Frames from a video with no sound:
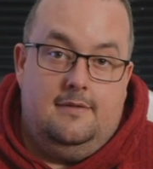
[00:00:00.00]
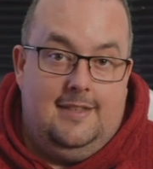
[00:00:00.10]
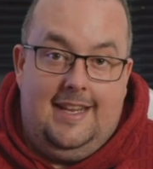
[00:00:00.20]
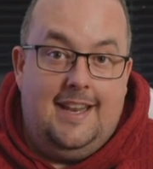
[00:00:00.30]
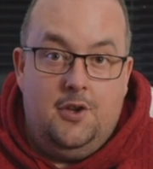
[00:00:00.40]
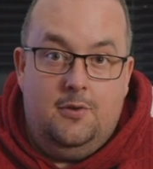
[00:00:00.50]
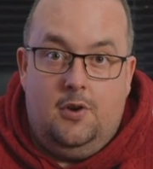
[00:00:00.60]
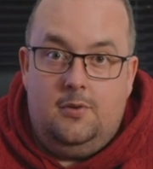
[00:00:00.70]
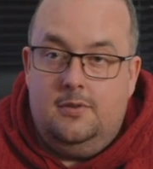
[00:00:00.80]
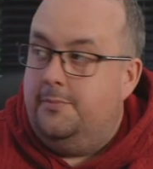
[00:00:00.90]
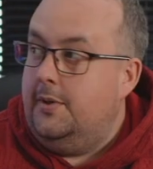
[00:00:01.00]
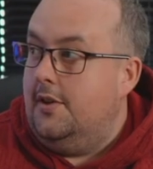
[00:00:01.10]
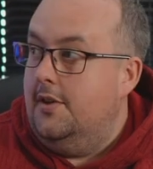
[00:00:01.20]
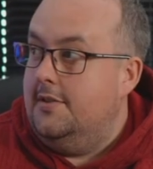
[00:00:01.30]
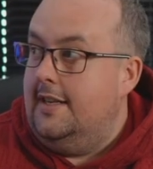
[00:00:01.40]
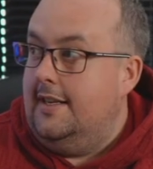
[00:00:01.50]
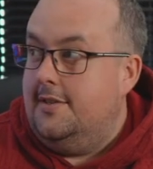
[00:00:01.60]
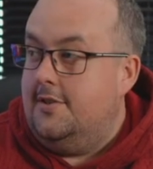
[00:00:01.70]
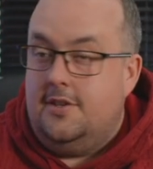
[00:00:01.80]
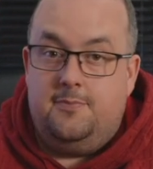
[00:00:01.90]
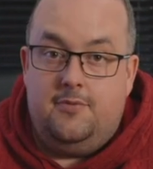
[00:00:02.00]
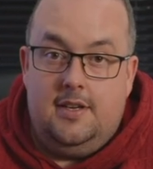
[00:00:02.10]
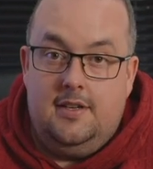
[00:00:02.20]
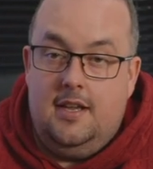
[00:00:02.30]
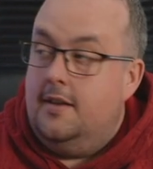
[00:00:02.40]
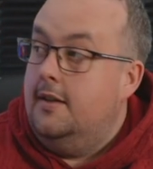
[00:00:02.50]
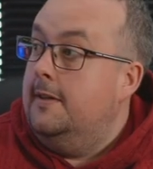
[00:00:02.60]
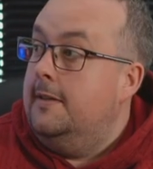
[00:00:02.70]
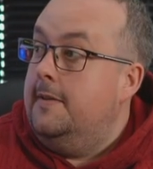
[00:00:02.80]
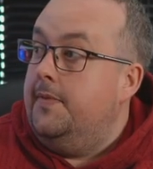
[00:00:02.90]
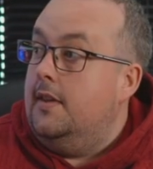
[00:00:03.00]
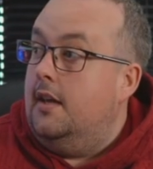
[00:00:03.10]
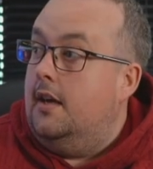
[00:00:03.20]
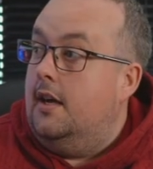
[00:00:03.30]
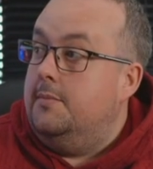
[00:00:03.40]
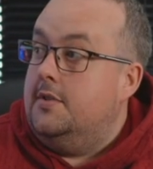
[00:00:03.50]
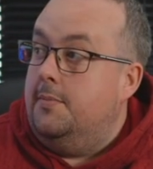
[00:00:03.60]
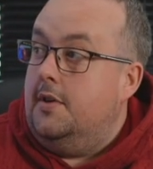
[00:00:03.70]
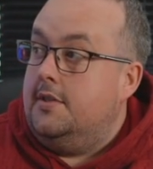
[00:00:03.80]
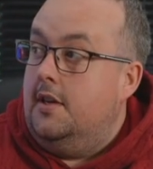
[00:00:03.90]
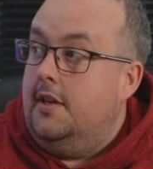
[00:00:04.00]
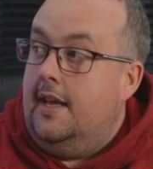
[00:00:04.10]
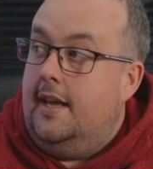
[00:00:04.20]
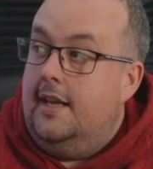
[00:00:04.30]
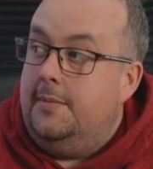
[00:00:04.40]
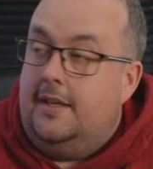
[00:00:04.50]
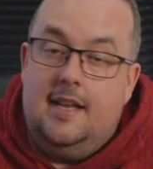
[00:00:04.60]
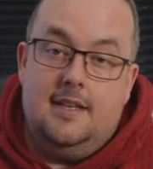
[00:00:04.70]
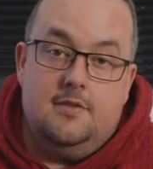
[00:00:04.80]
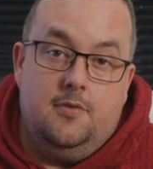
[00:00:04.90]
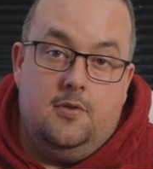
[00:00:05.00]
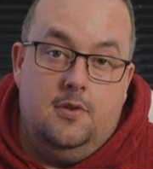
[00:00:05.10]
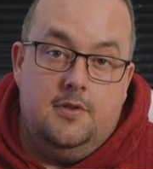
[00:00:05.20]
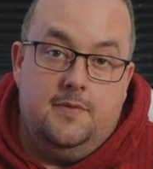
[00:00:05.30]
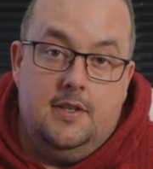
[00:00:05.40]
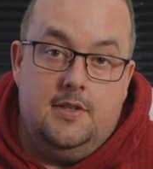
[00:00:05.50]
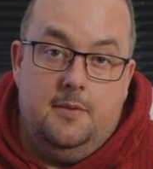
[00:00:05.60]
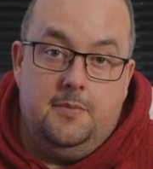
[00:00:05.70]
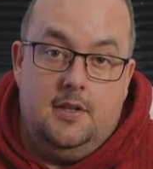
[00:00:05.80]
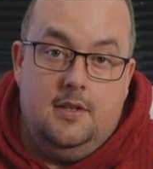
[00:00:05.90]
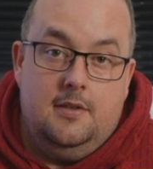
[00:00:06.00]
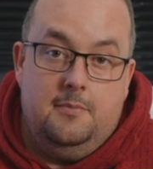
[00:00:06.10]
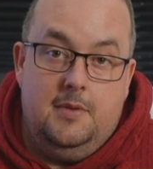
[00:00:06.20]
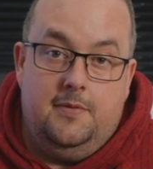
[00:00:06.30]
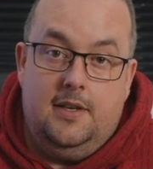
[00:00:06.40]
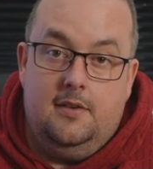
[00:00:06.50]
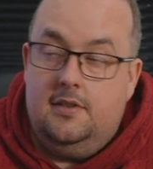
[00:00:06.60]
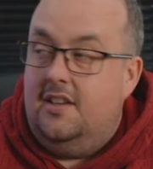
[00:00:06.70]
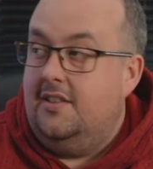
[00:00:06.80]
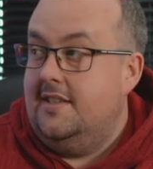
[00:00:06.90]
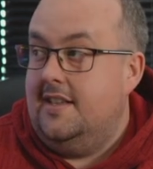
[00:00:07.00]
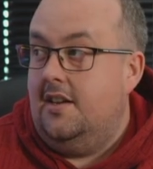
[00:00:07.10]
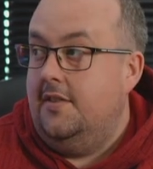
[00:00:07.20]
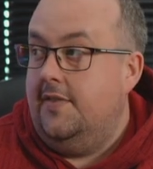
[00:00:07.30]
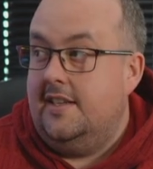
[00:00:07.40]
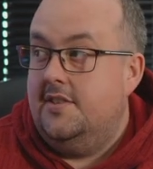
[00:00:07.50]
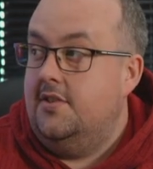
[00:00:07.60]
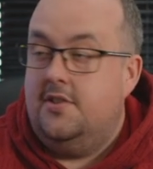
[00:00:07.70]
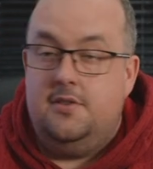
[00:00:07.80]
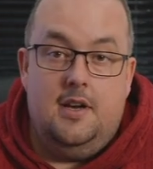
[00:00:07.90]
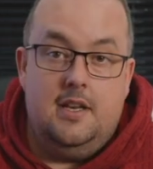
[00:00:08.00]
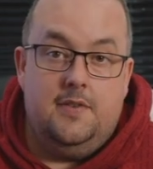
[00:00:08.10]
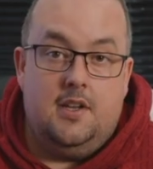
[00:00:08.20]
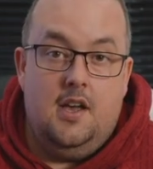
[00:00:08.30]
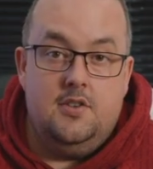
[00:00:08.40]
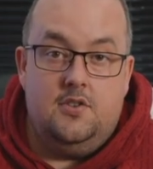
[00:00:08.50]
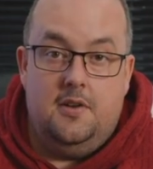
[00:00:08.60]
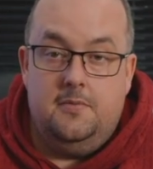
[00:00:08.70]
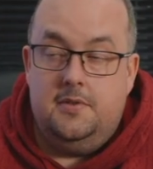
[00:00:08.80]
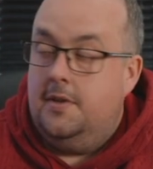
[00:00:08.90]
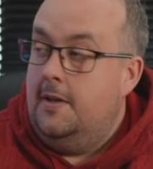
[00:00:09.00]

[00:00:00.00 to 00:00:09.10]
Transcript: the Endo role because he's just brilliant there. Szoboszlai and McAllister, of course, finish up the midfield. Like I said, I think it's just too early for Curtis Jones.